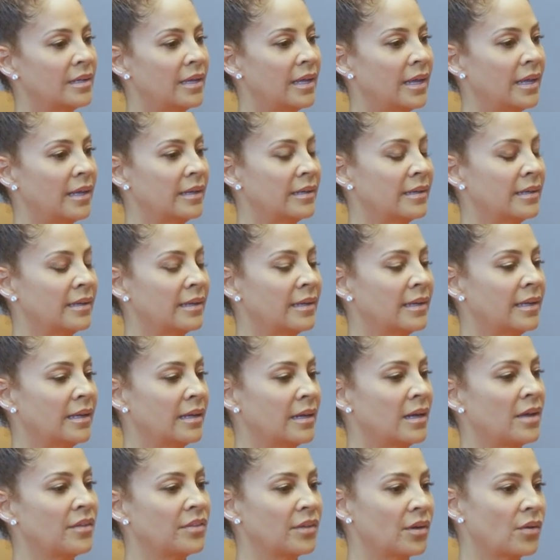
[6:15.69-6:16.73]
and get
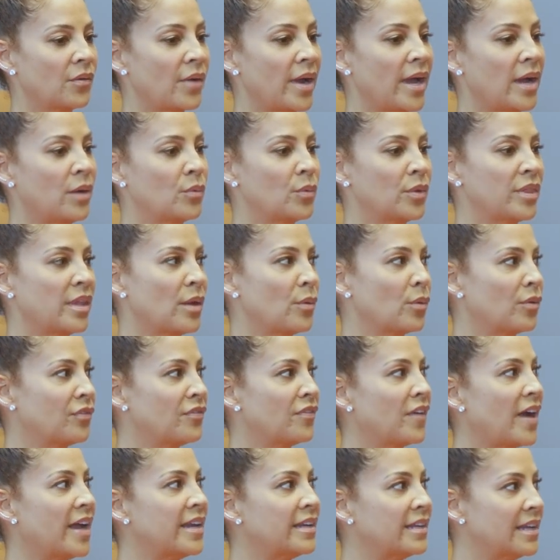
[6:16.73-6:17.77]
on the ground when they were
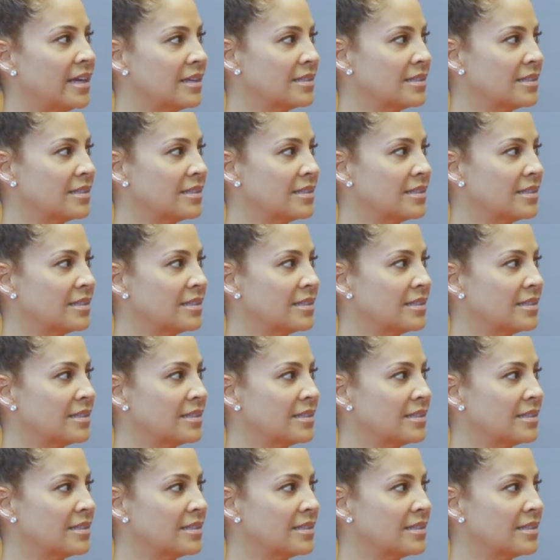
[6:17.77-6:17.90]
fighting